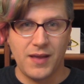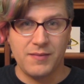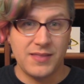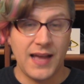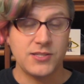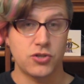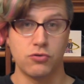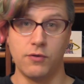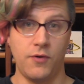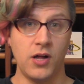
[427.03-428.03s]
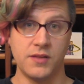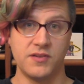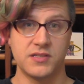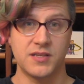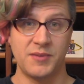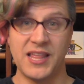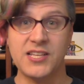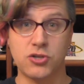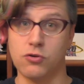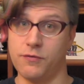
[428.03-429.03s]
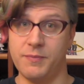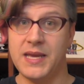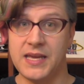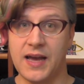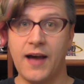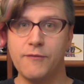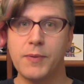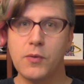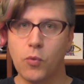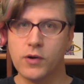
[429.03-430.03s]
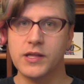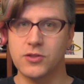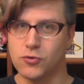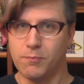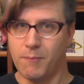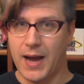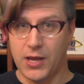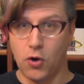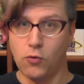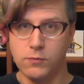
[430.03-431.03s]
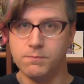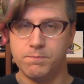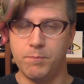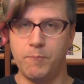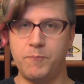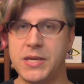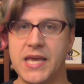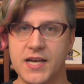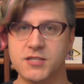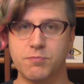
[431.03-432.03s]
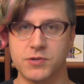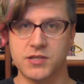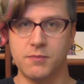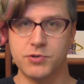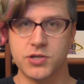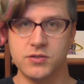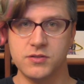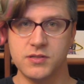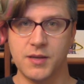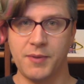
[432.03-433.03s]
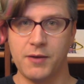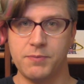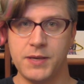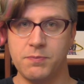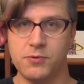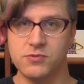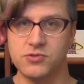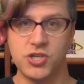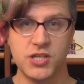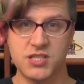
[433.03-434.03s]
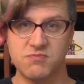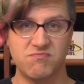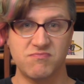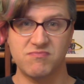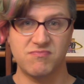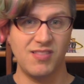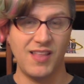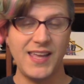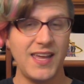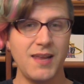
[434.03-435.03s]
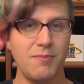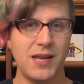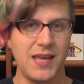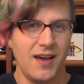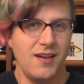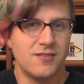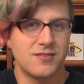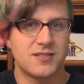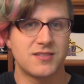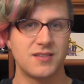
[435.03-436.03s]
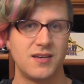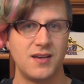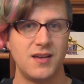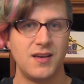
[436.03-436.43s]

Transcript: And that's true of all of us. I mean, that's true of me. I've been working through my own BS presumptions about people just like anybody else.